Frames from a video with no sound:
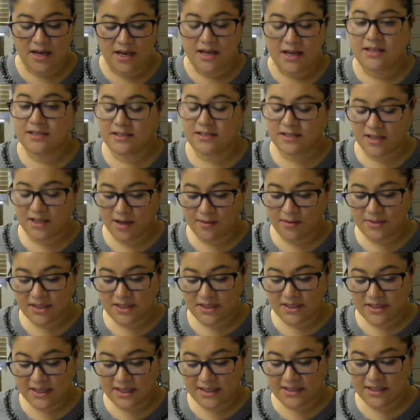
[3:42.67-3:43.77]
Some
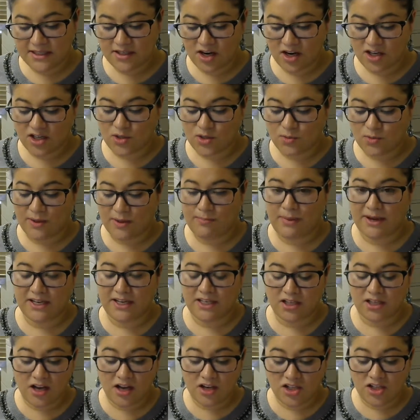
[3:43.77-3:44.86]
diseases are spread by
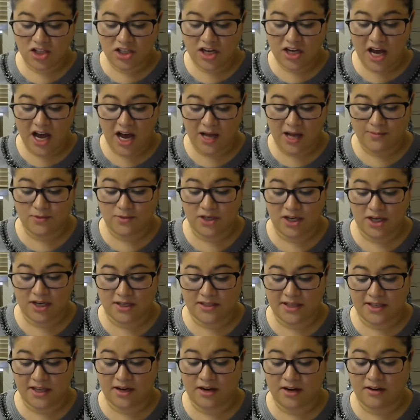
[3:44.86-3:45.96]
touching objects
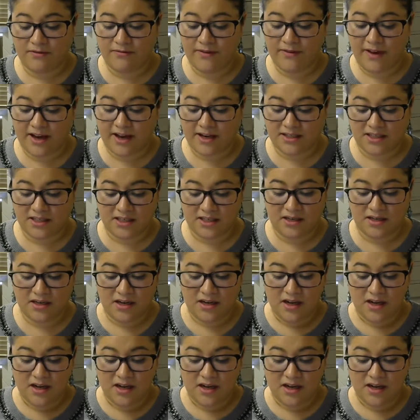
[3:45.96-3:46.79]
that are affected